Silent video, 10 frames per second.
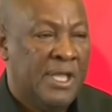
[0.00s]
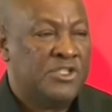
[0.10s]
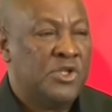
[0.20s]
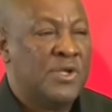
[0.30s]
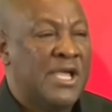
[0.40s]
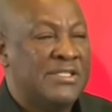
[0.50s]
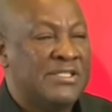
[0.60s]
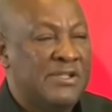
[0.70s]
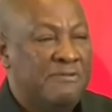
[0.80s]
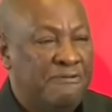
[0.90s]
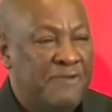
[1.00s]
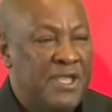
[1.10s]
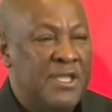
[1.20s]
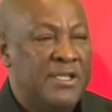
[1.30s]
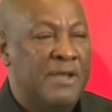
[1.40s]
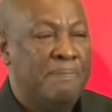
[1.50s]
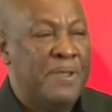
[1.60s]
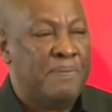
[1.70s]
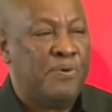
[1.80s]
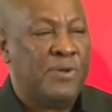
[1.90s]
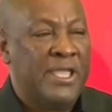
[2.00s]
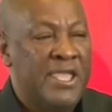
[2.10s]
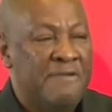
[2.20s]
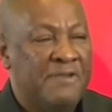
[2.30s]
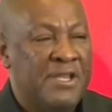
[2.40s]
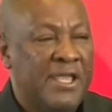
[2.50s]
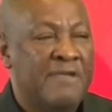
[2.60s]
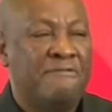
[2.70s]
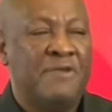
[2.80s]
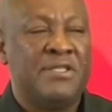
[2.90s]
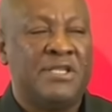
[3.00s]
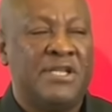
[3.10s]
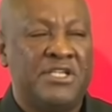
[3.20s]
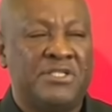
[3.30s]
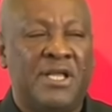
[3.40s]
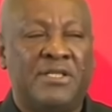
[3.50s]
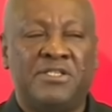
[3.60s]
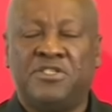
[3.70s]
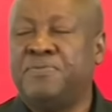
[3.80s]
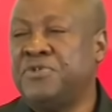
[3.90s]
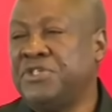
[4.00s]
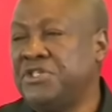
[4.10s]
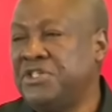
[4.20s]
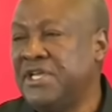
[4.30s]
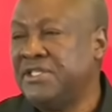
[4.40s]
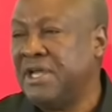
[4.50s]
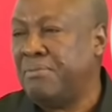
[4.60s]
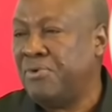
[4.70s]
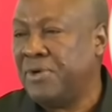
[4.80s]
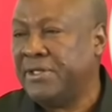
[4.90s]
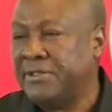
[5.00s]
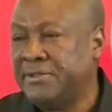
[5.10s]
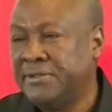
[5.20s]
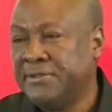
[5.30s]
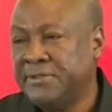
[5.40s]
And so you can still feed the people even if international distribution chains are broken.